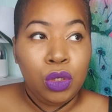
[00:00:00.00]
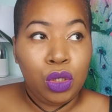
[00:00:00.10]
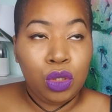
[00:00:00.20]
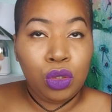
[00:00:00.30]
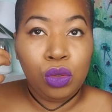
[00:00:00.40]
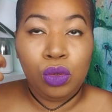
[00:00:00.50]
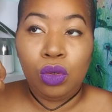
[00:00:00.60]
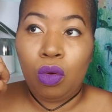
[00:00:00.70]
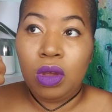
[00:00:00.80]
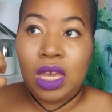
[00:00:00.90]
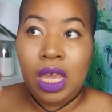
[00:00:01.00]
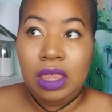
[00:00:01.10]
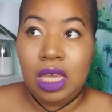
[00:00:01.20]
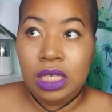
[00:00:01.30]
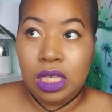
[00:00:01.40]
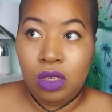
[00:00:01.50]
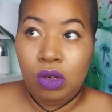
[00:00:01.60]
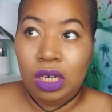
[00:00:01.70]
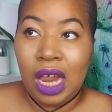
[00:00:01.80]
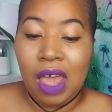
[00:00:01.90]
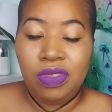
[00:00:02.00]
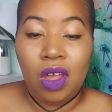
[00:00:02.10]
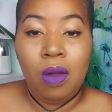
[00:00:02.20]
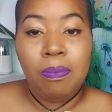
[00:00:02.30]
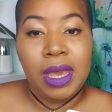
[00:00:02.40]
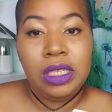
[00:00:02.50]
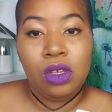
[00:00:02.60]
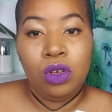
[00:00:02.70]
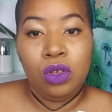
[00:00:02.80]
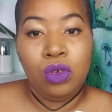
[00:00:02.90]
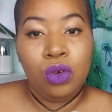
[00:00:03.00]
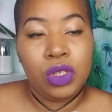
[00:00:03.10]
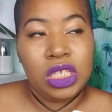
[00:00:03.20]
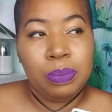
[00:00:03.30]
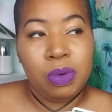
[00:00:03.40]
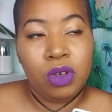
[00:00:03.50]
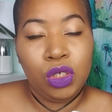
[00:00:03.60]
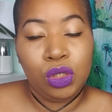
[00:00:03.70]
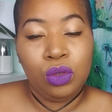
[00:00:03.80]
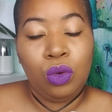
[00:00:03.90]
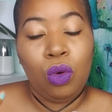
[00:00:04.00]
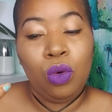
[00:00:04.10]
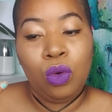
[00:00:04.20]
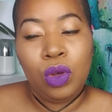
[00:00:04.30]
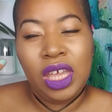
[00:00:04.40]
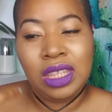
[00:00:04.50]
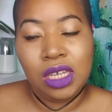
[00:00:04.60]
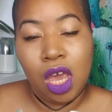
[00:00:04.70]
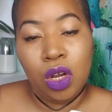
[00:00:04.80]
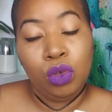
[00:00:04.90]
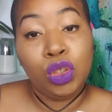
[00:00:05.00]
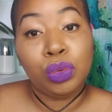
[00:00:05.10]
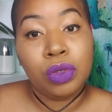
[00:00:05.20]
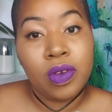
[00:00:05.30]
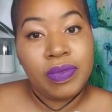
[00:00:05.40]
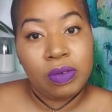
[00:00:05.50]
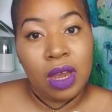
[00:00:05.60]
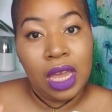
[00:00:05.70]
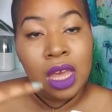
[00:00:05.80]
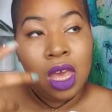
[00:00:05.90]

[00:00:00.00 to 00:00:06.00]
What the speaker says: to create things in your life that are based on your spiritual or internal truths, right?